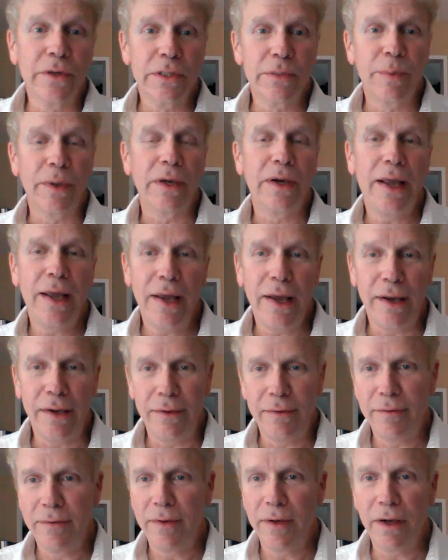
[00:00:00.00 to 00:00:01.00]
but hey,
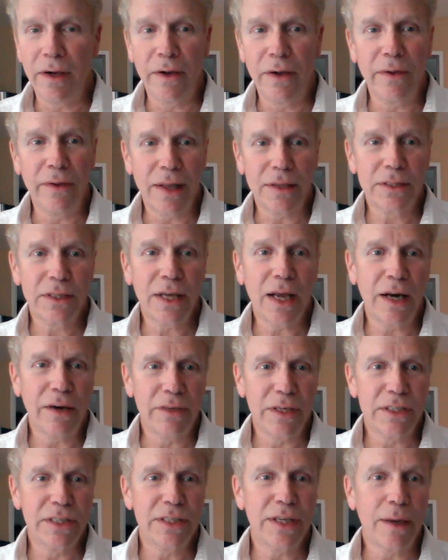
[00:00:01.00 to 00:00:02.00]
you know, that's kind of
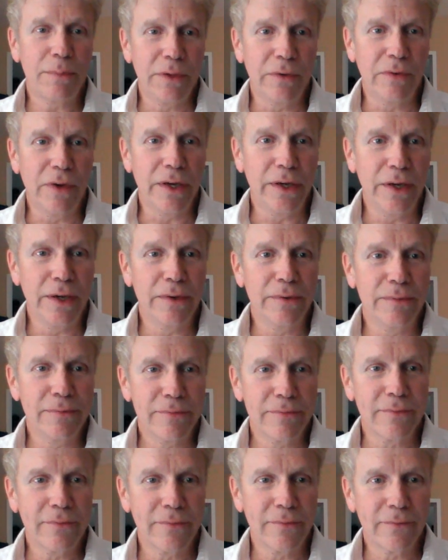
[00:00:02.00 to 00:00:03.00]
deceptive, I know.
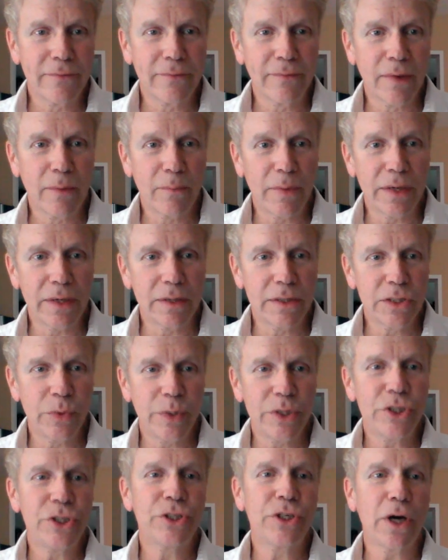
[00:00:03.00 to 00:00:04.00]
But
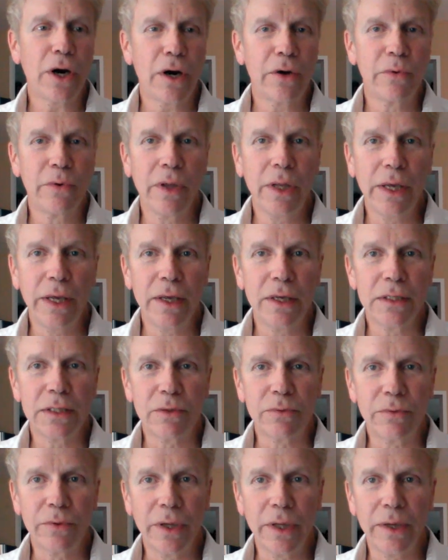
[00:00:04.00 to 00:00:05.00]
Swiss chard really is a
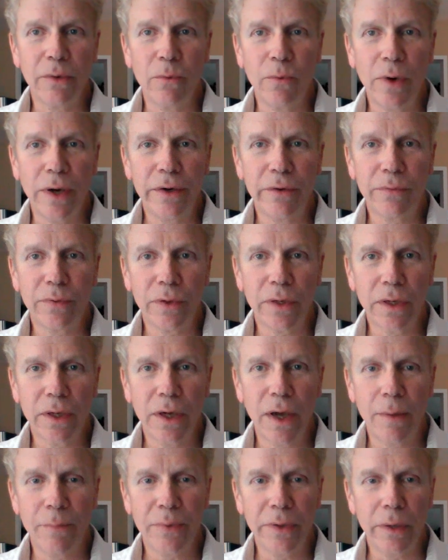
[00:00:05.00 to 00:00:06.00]
really wonderful
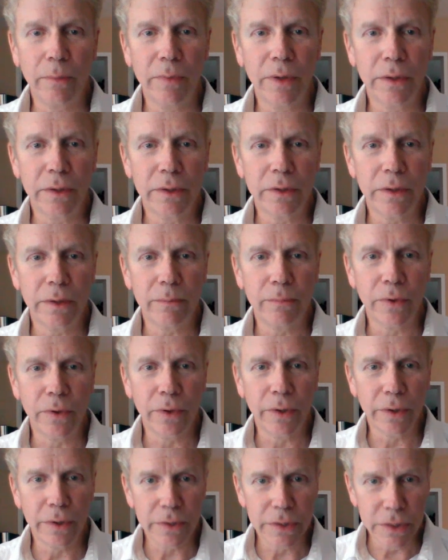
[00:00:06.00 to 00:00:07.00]
accompaniment to
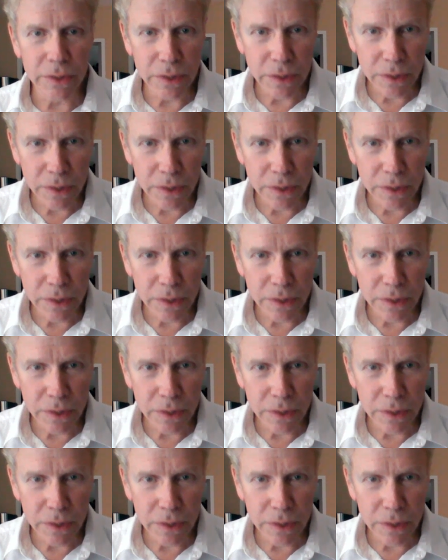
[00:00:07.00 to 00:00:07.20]
burgers.